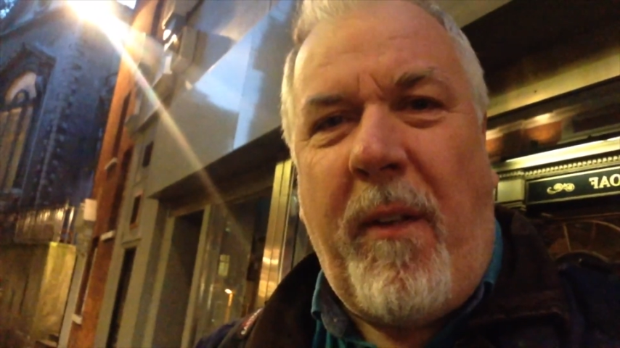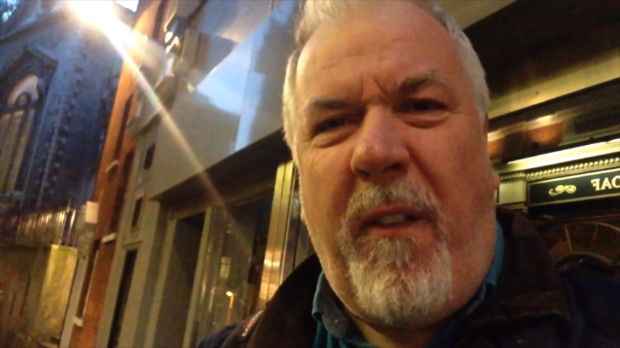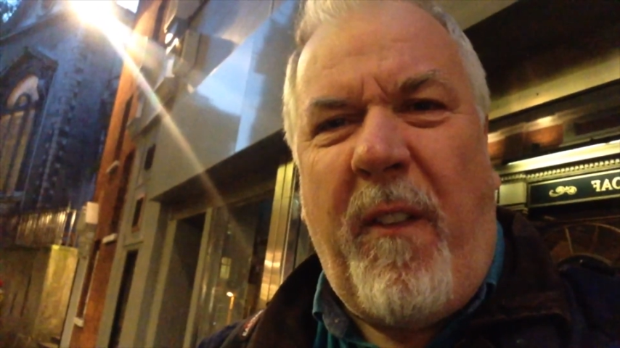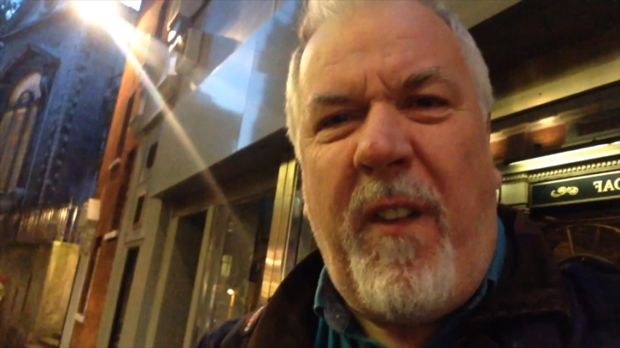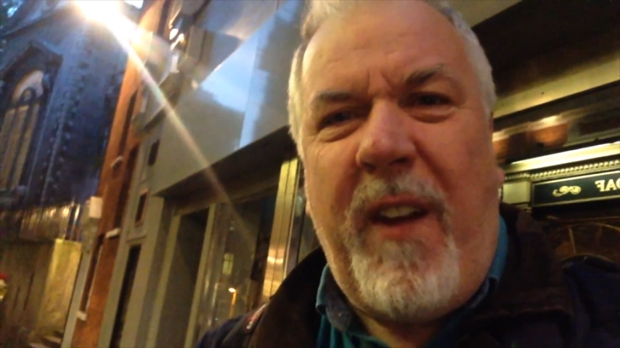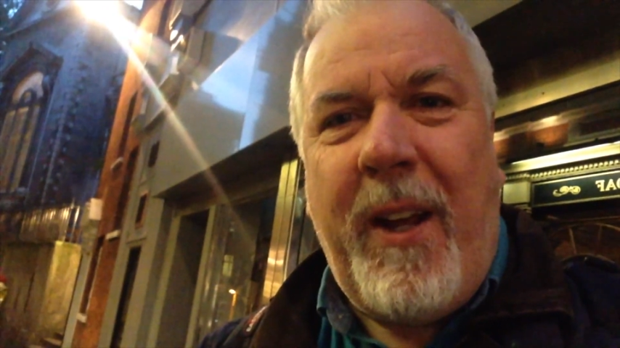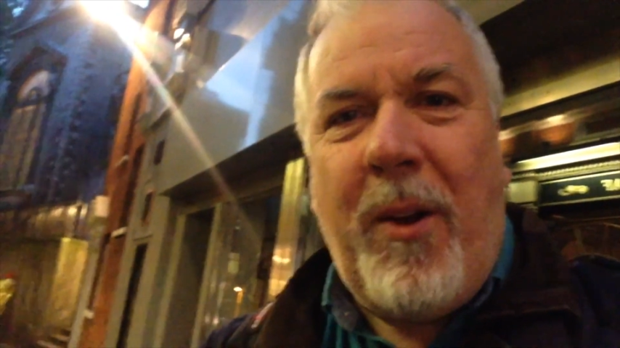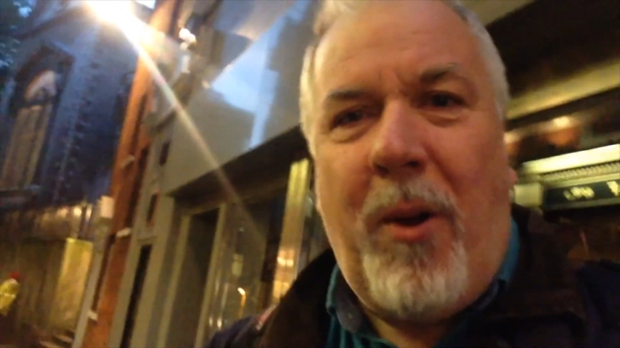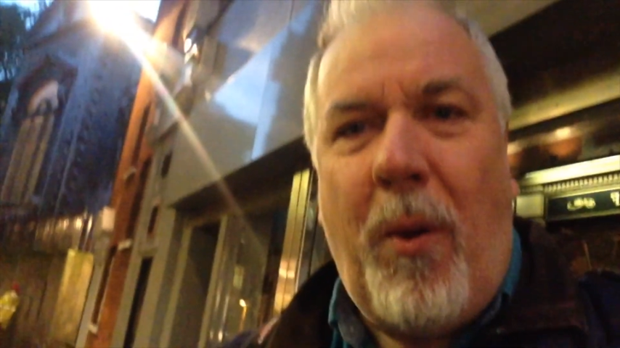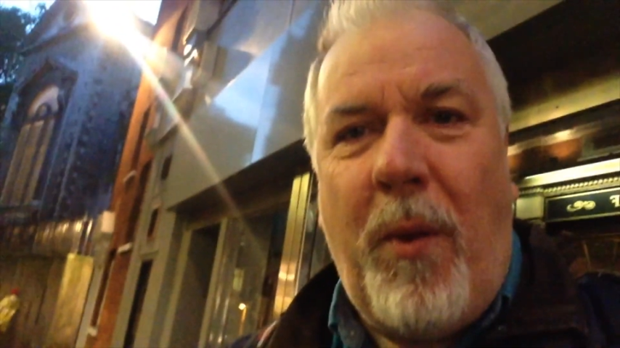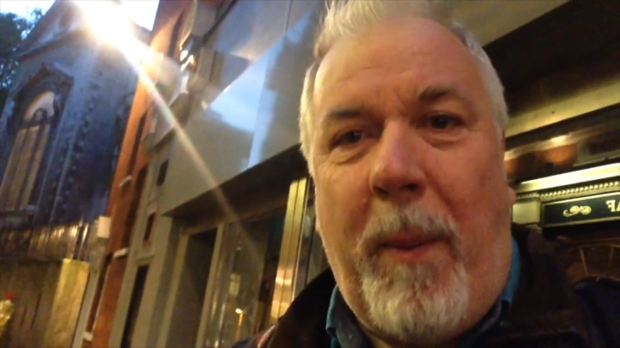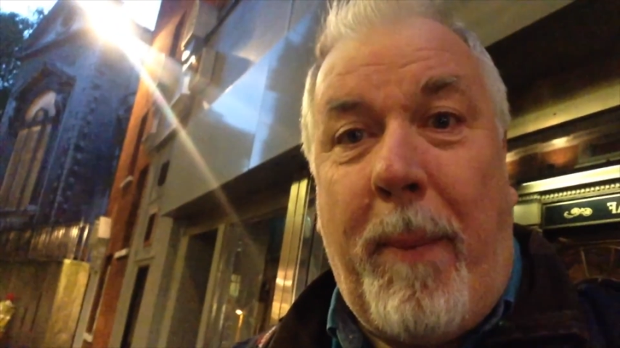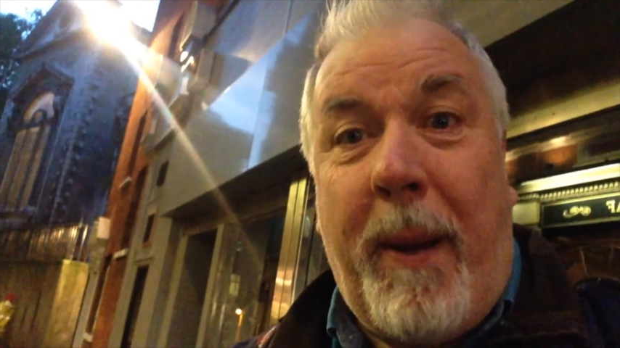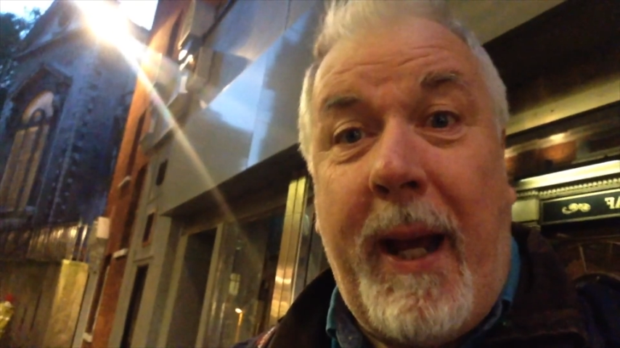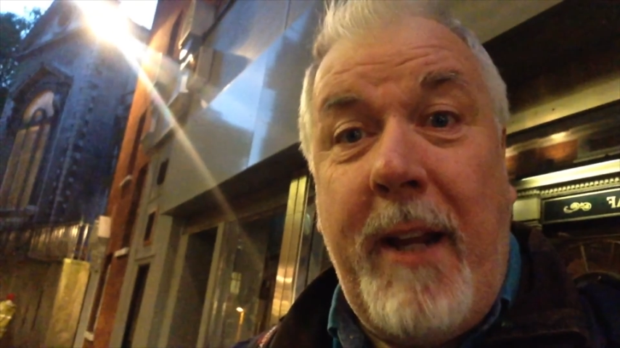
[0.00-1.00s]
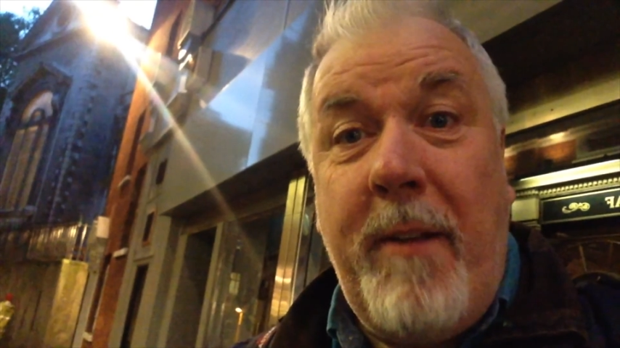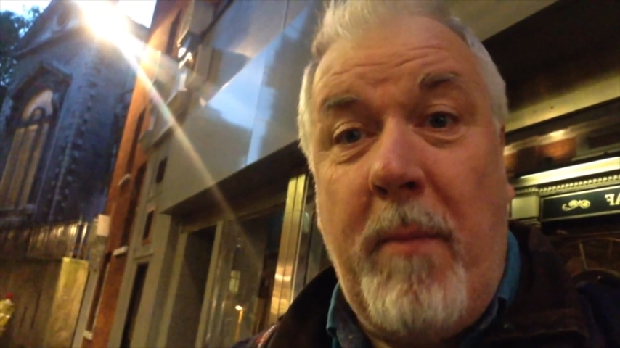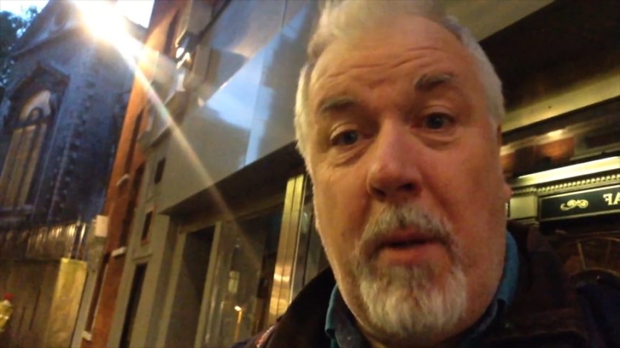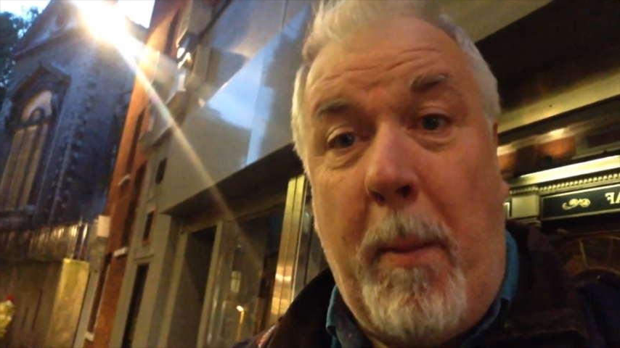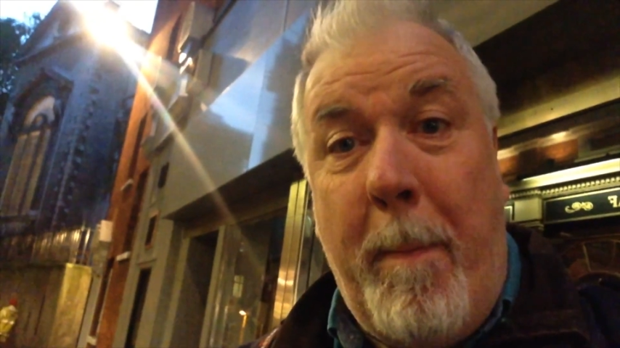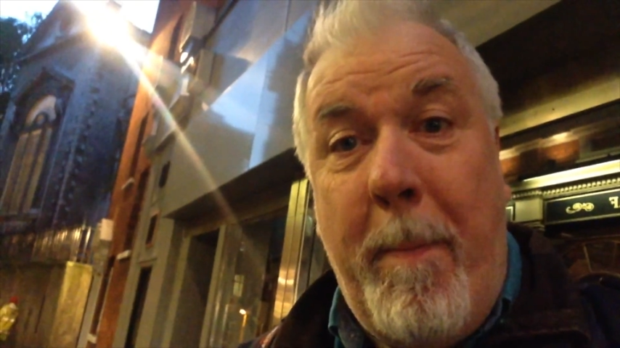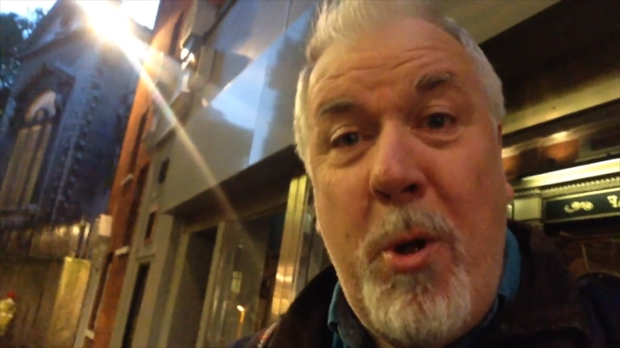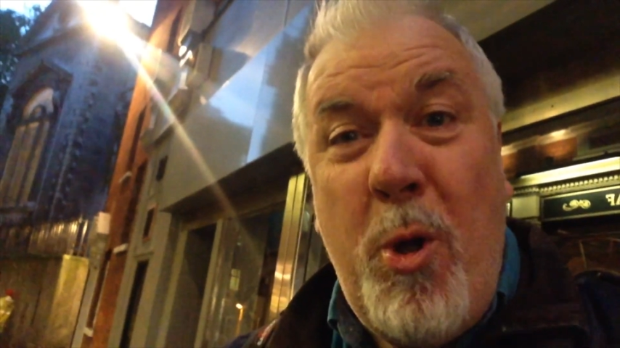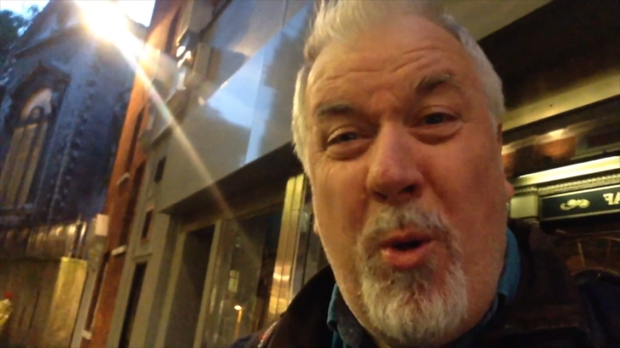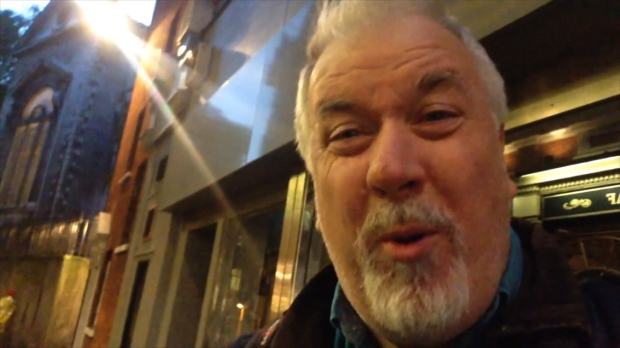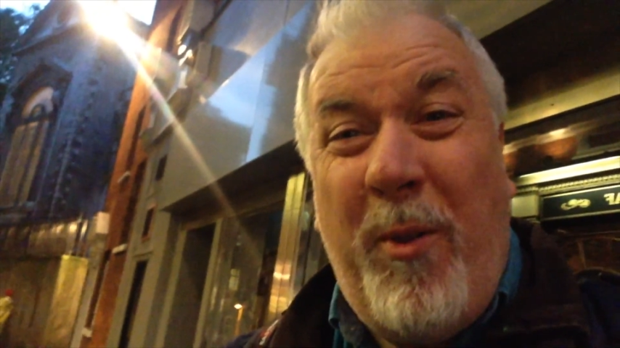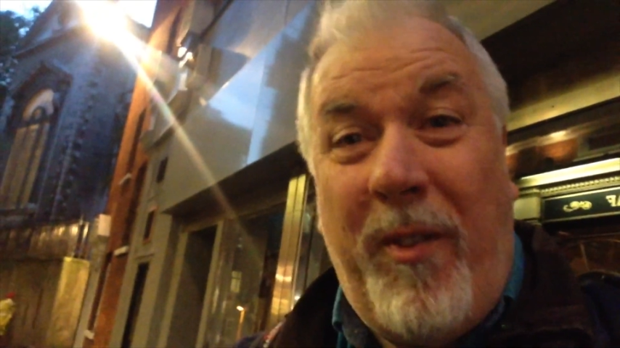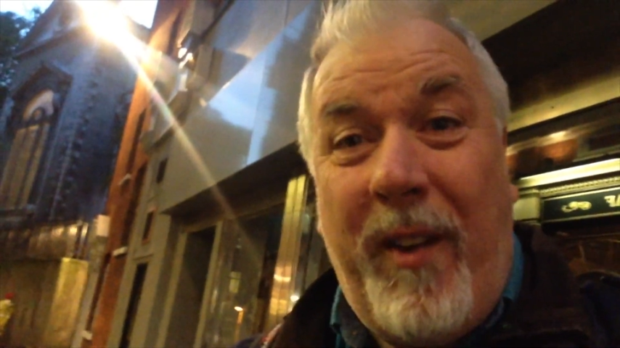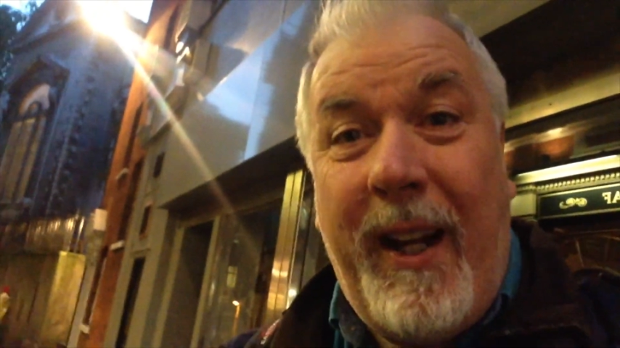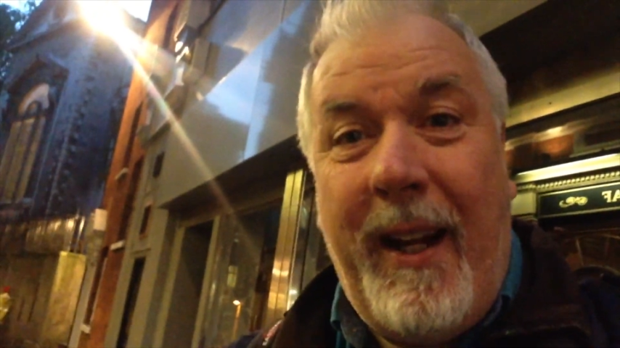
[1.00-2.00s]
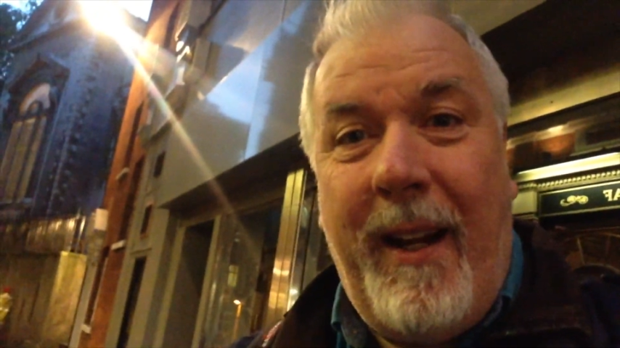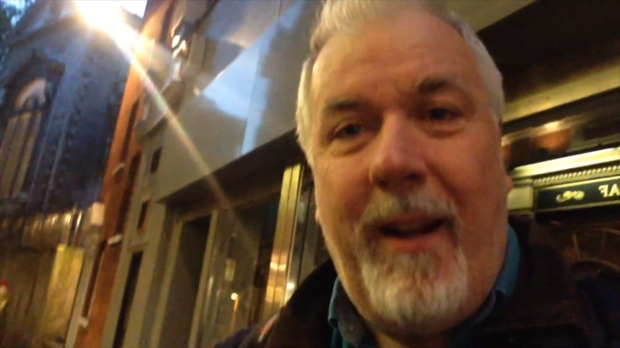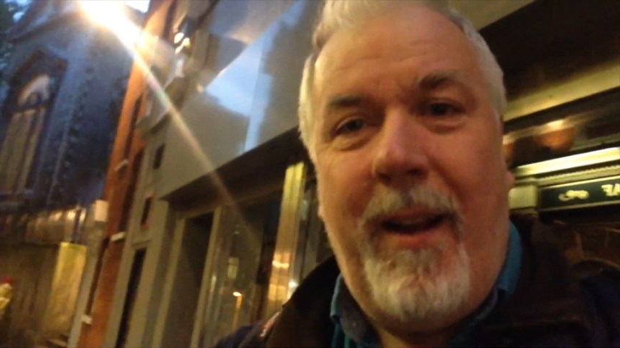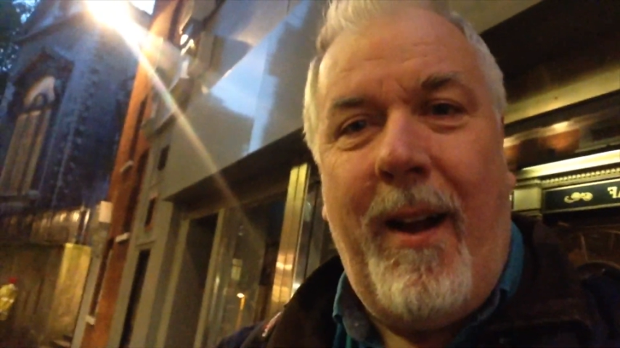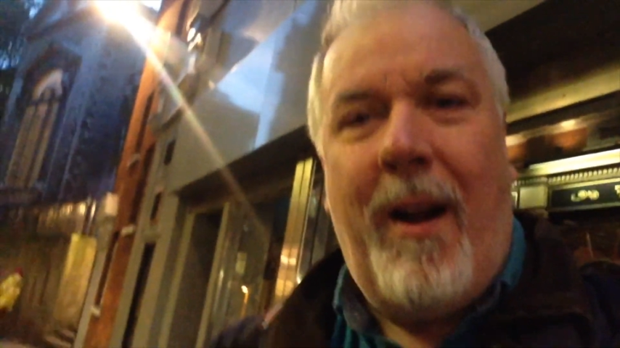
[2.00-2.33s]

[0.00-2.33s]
feel the pavement moving